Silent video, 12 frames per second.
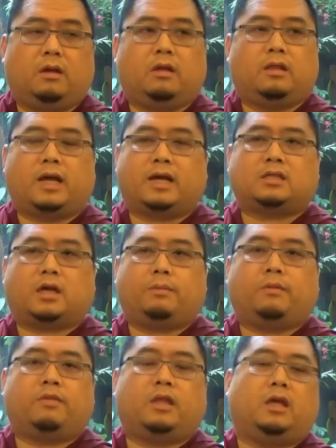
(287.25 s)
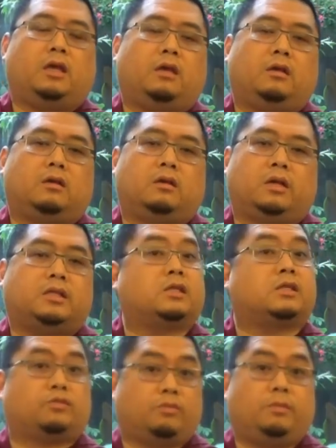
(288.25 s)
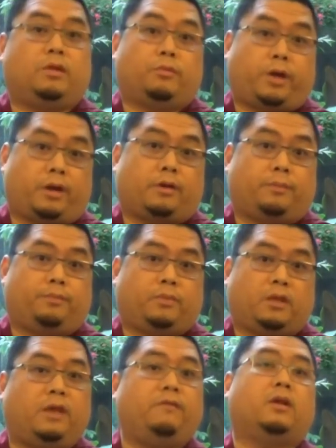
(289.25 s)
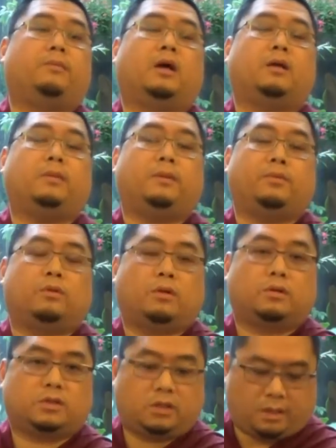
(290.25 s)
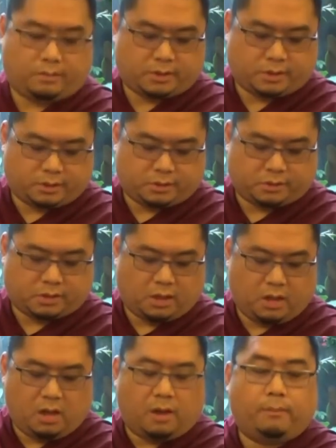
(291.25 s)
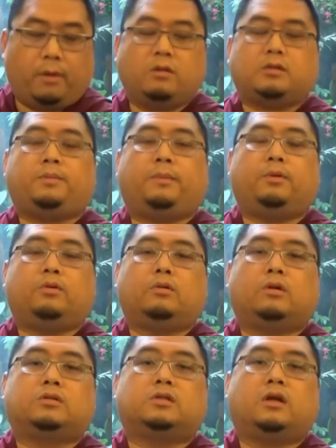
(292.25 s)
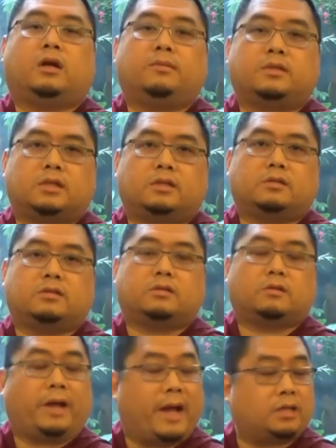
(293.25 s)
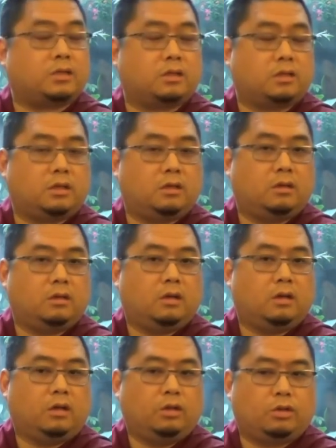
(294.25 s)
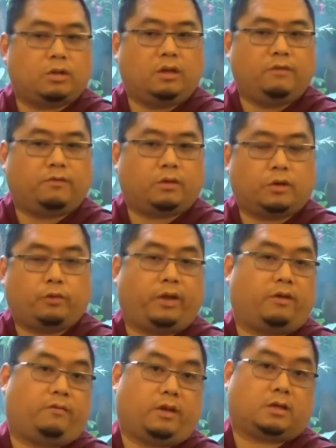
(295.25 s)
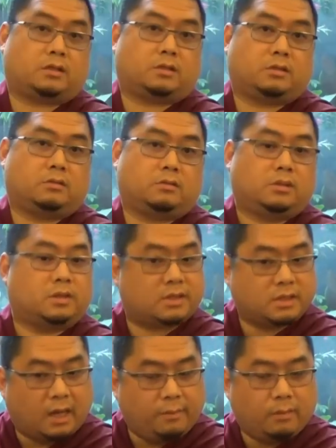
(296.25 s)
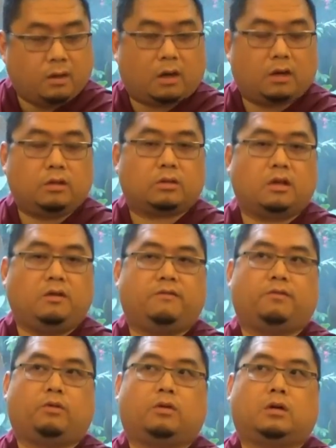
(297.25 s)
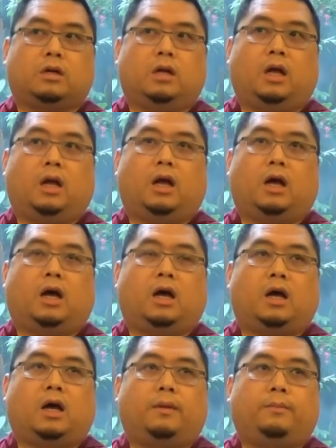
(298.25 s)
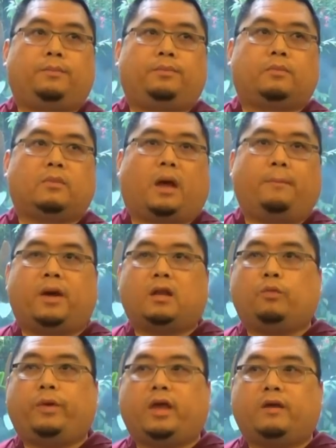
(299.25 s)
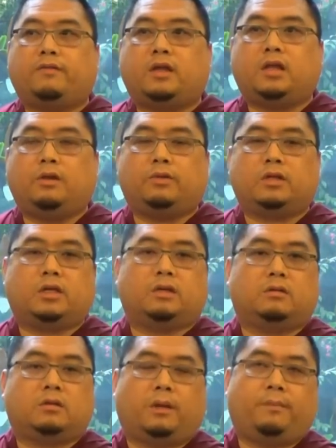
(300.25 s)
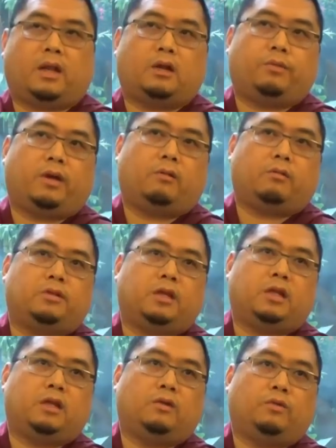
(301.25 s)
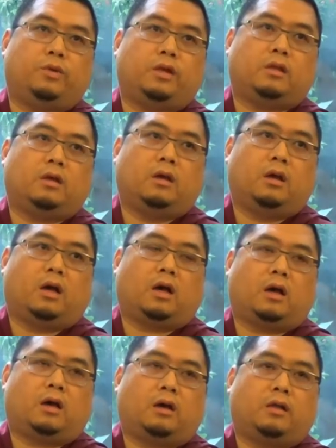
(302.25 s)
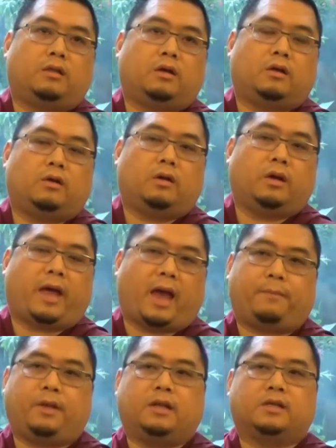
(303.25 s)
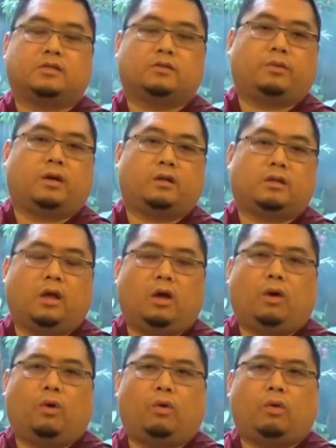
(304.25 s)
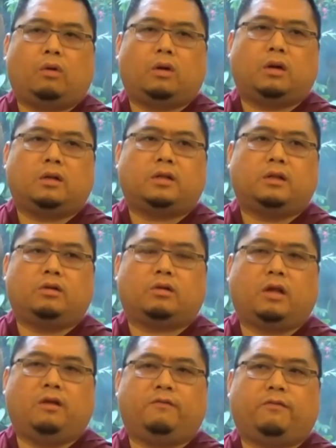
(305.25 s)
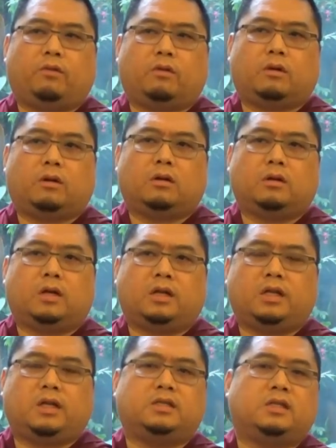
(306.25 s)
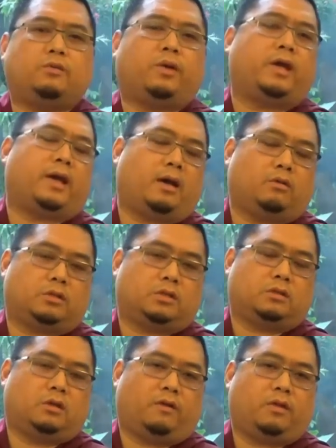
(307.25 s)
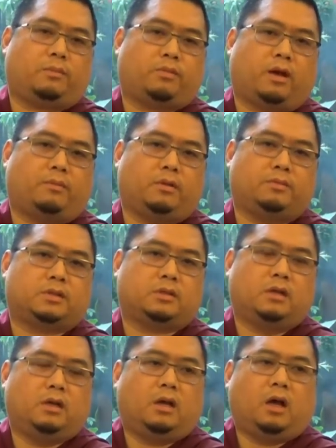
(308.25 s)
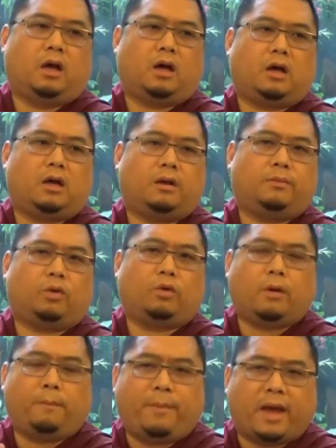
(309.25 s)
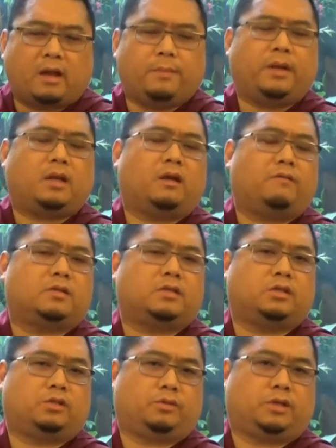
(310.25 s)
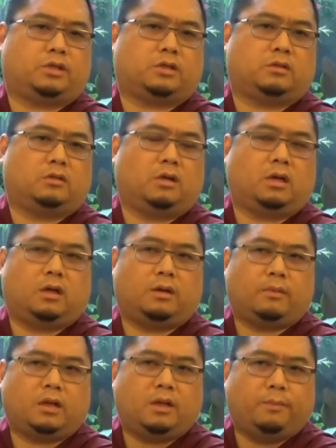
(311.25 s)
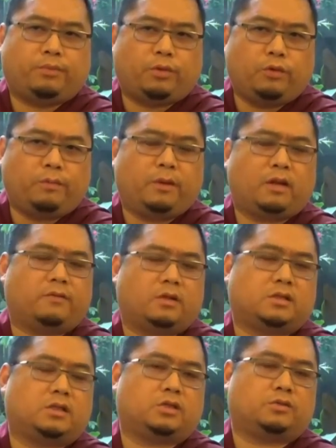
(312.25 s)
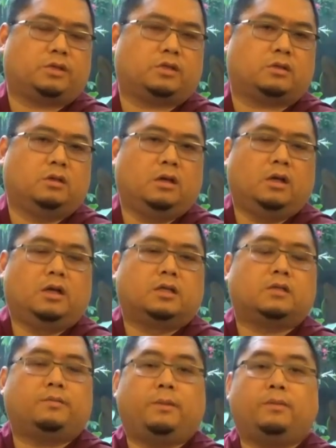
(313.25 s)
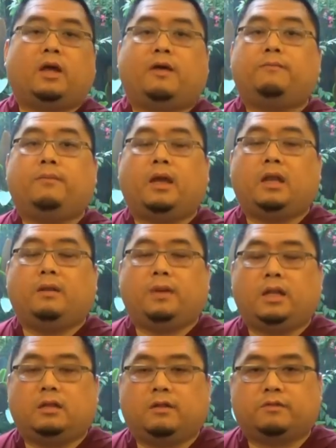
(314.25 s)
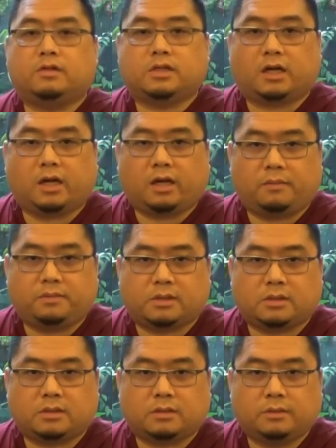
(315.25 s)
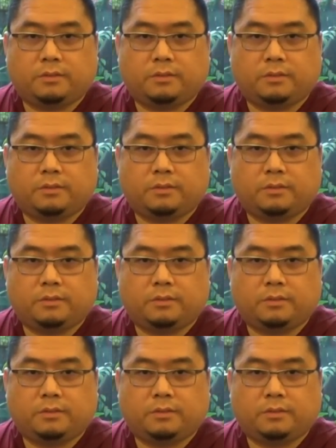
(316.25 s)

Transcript: That type of thinking is extremely rare, even among people who go to Dharma centers. Most people who go to Dharma centers are actually looking for a quick fix. Some are looking for a better way of dealing with guilt, a better way dealing with their happiness or wealth, or they're looking for an easy way out of their problems, or a betterment of a situation, an improvement of their situation. So people have many, many different types